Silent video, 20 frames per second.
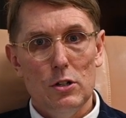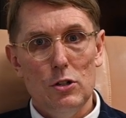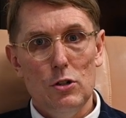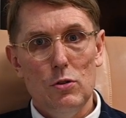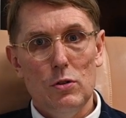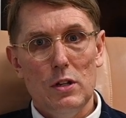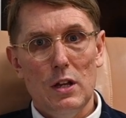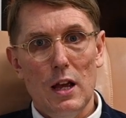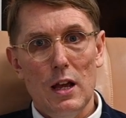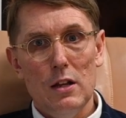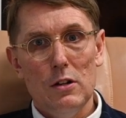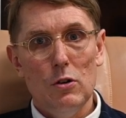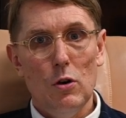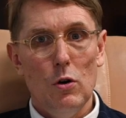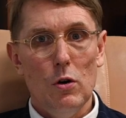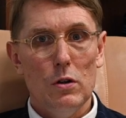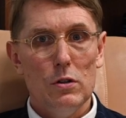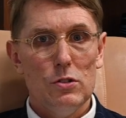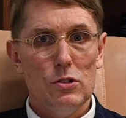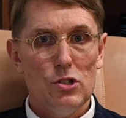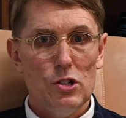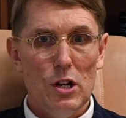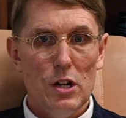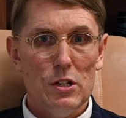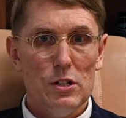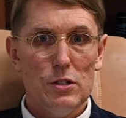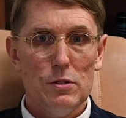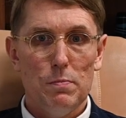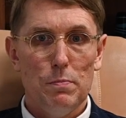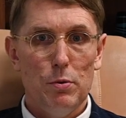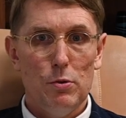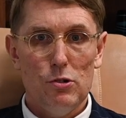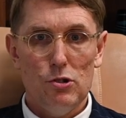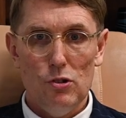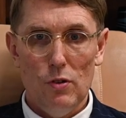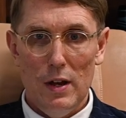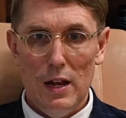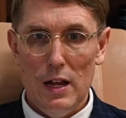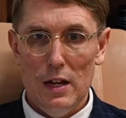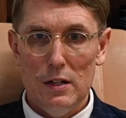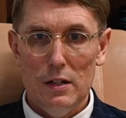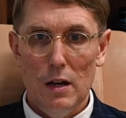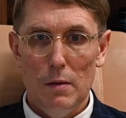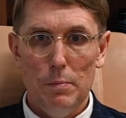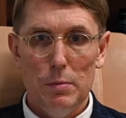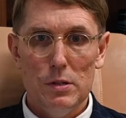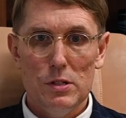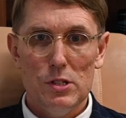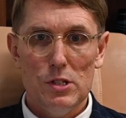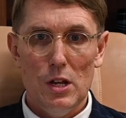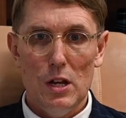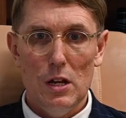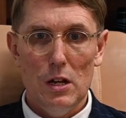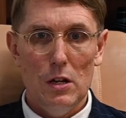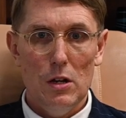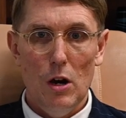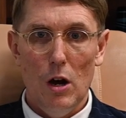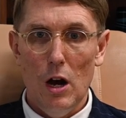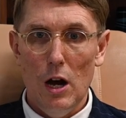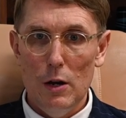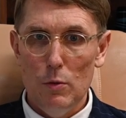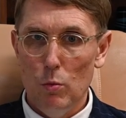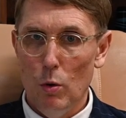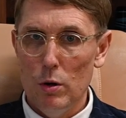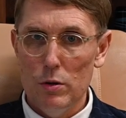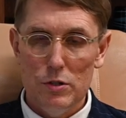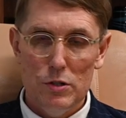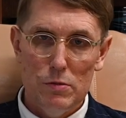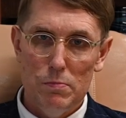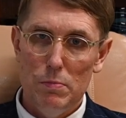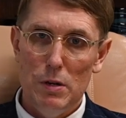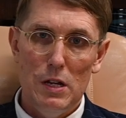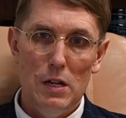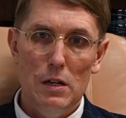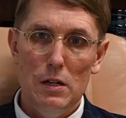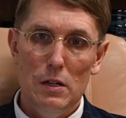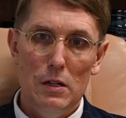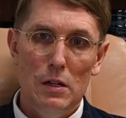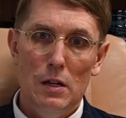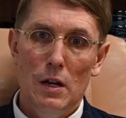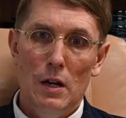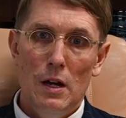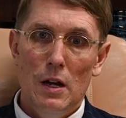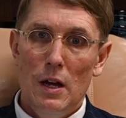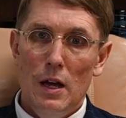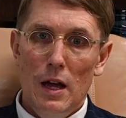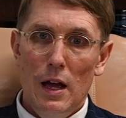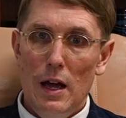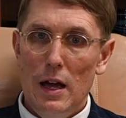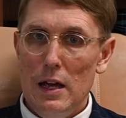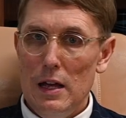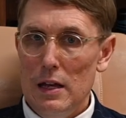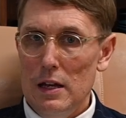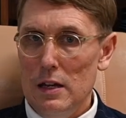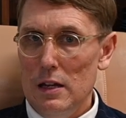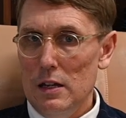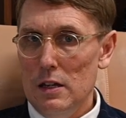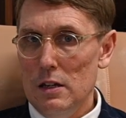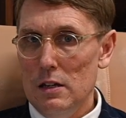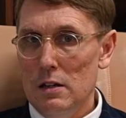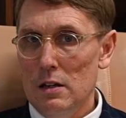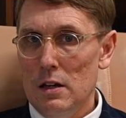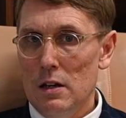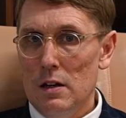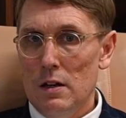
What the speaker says: You cannot just put your hand up and say, I want to be a